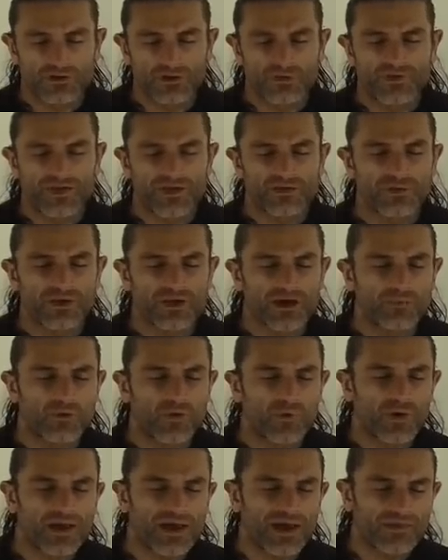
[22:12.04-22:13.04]
You then become
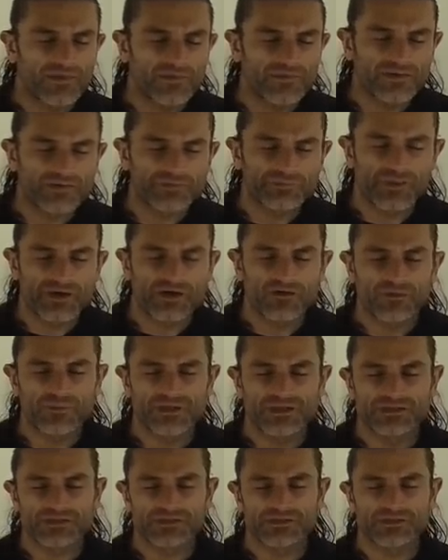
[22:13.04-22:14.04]
aware that this
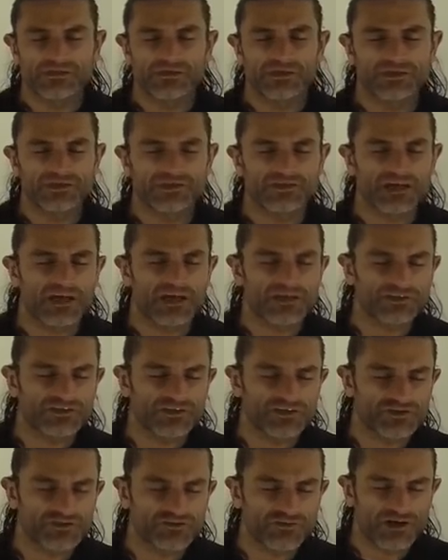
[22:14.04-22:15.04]
pyramid, it starts
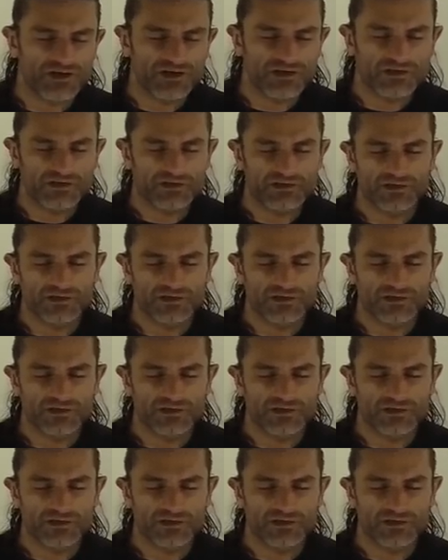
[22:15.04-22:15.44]
to shrink.